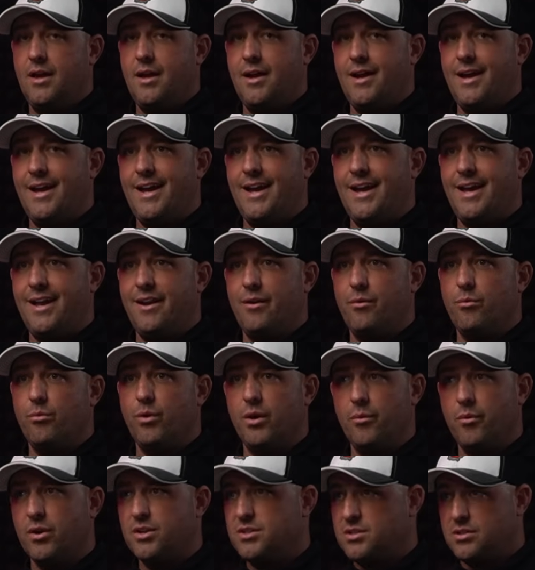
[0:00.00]
And we
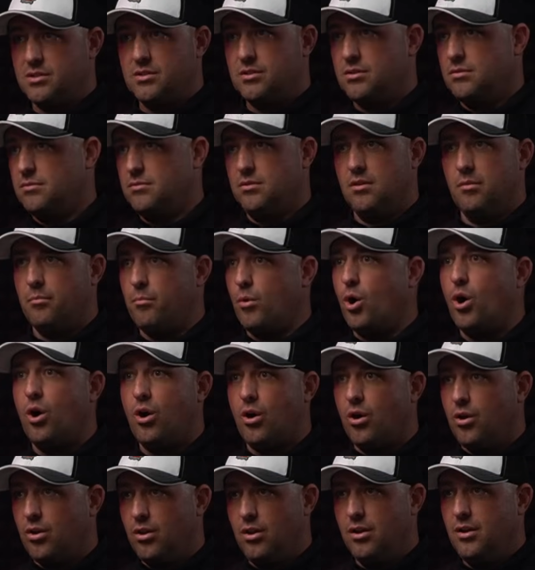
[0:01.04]
went to the
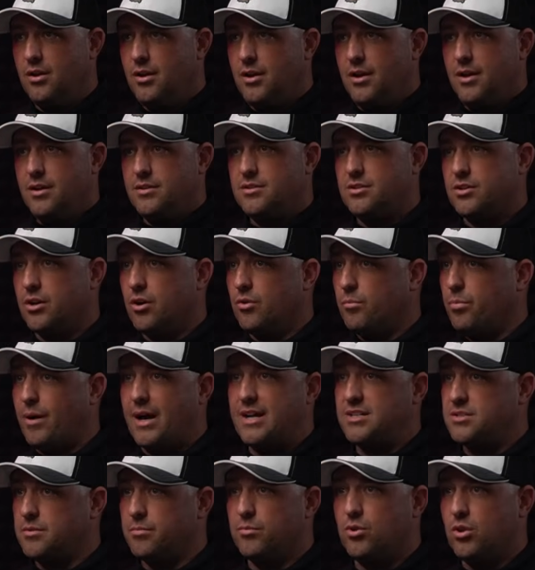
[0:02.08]
mall to go buy
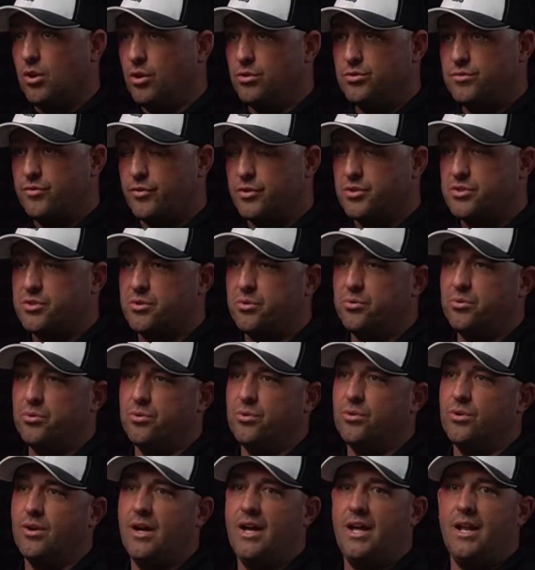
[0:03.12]
some clothes for
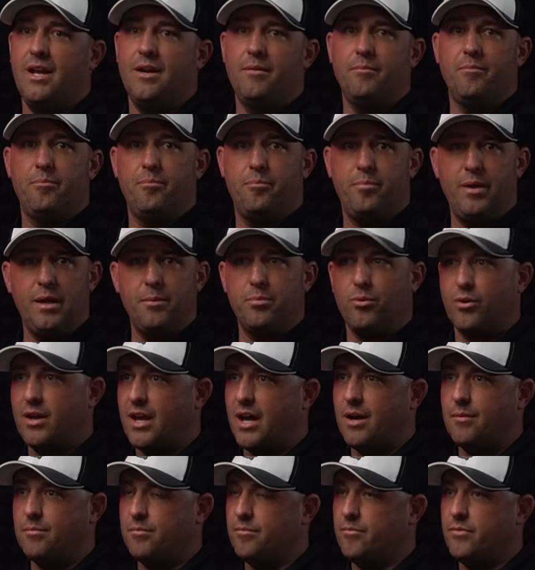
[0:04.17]
school. And people
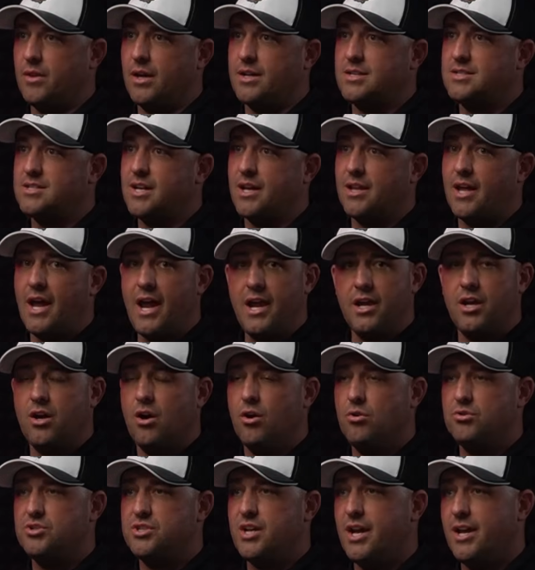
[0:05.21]
kept like saying, Hey,
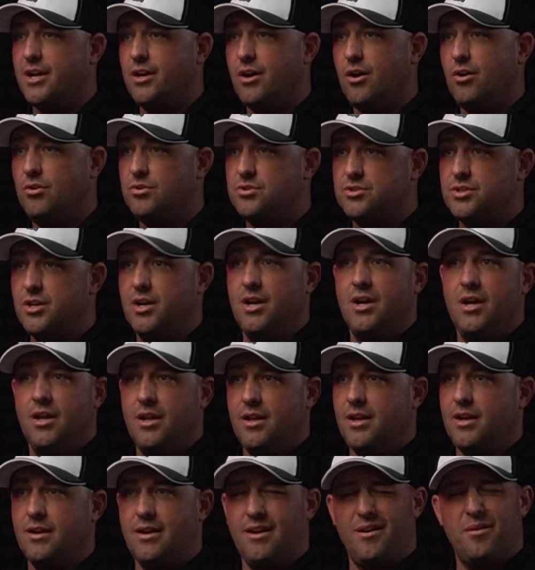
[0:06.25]
coach, hey, coach.
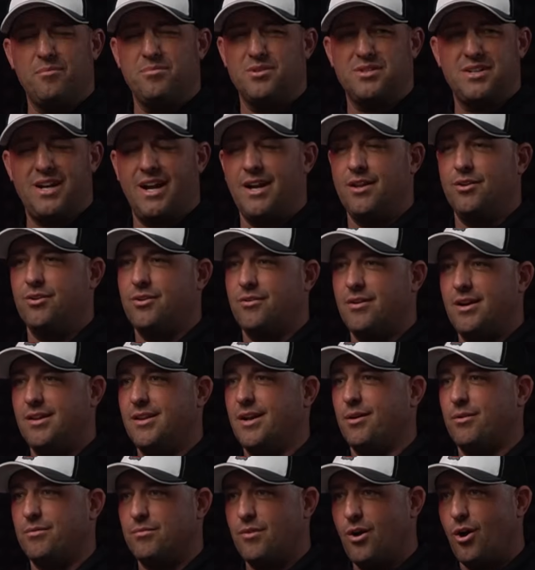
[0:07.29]
And I'm just kind of looking around
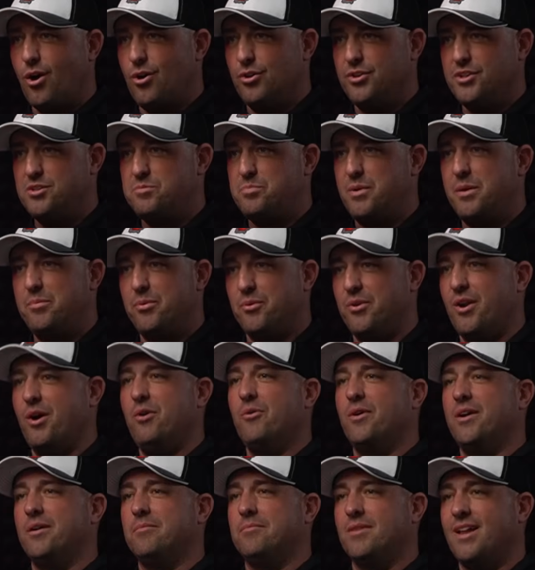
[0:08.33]
like, all these people know
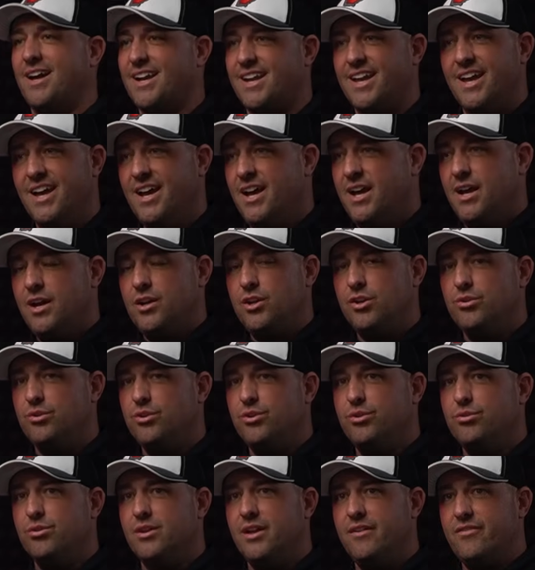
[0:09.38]
him. Like, you,
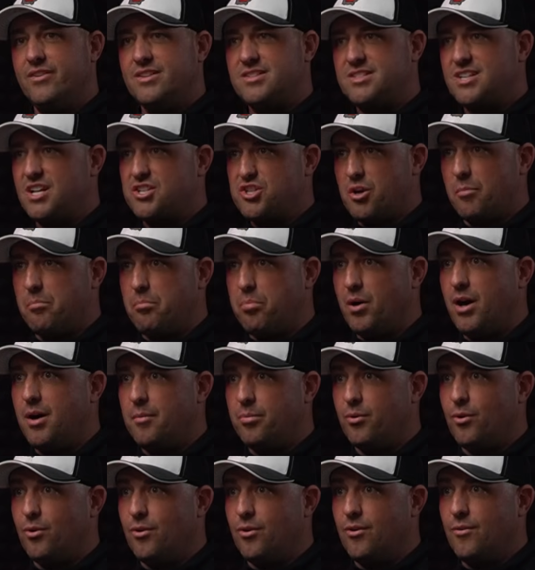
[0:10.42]
you live in such a
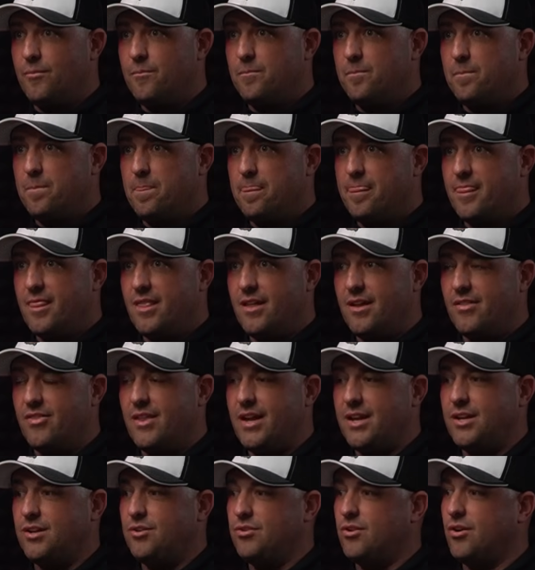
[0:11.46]
bubble
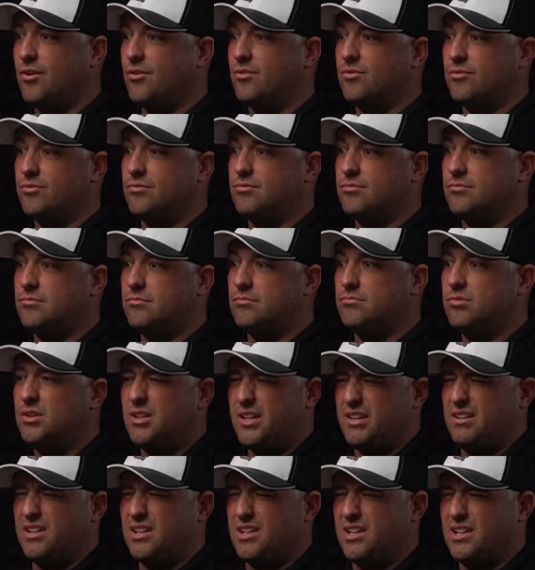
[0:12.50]
that you don't
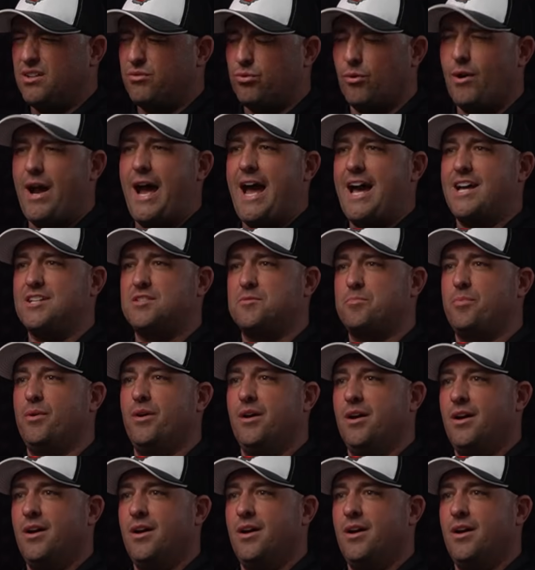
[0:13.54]
really grasp